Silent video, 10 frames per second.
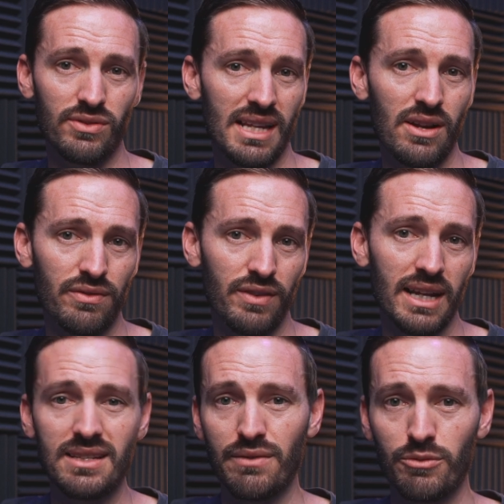for sound
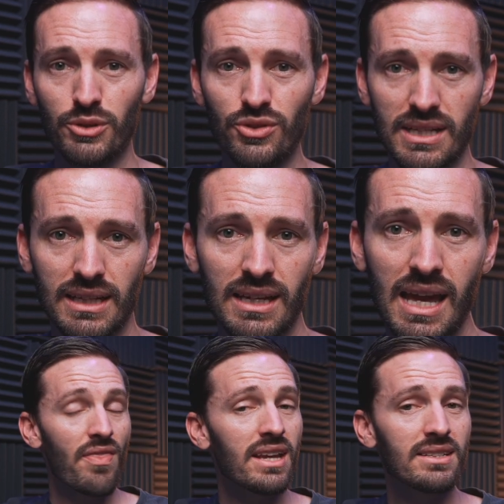effects and for music.
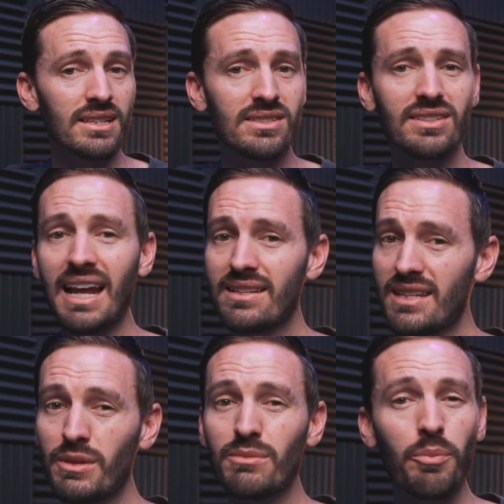And they exist, and
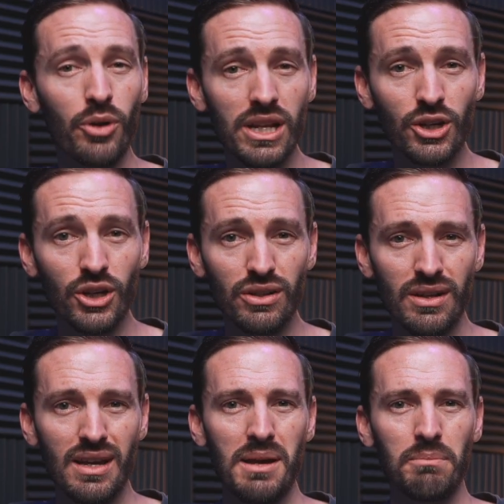some of them are pretty
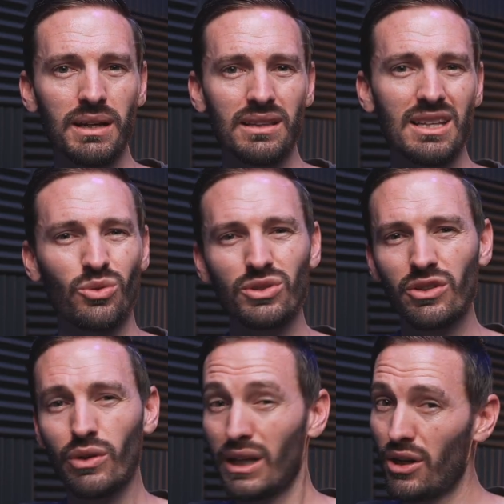good, but there's
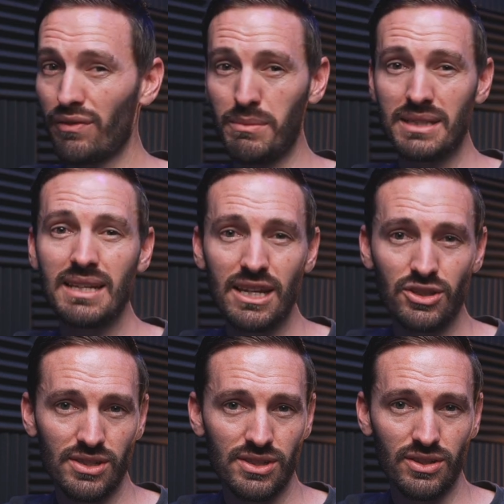also a lot of
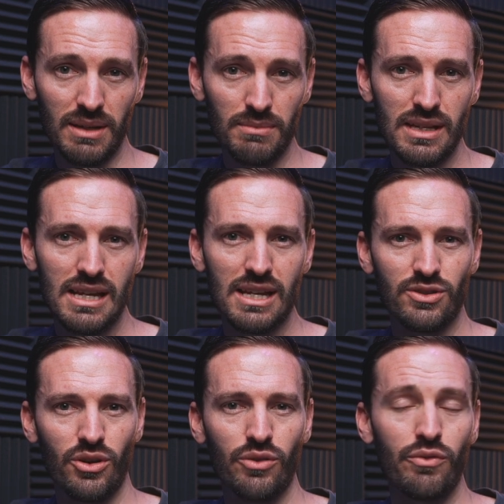limitations to them.
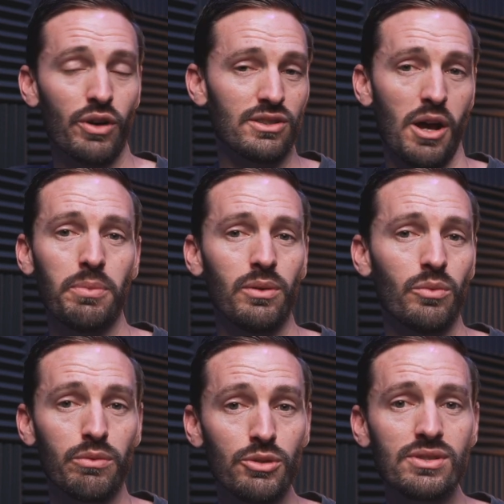So for example,
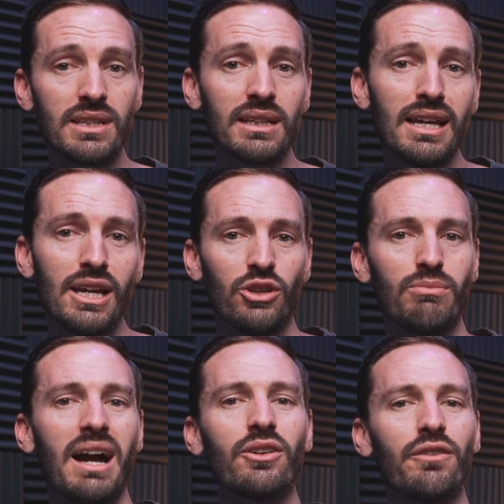with music, you
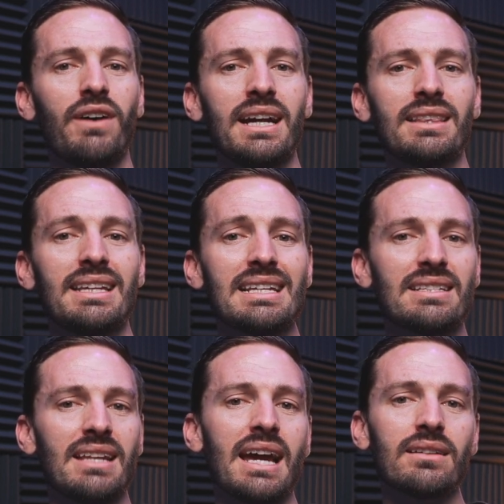might not find the
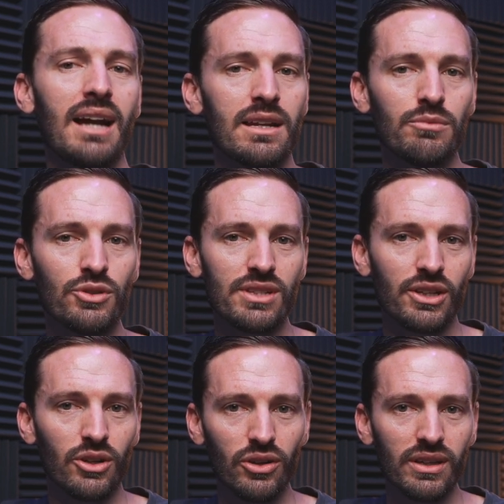exact kind of music
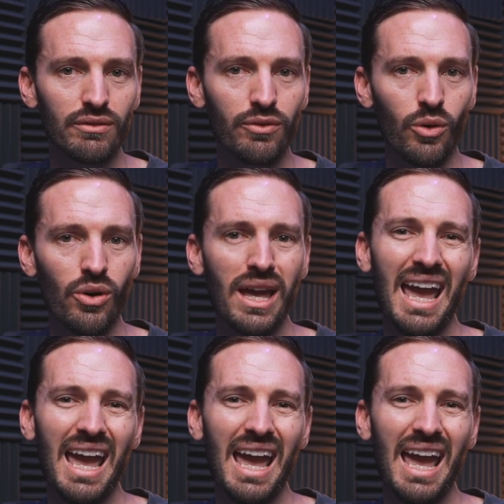you're looking for,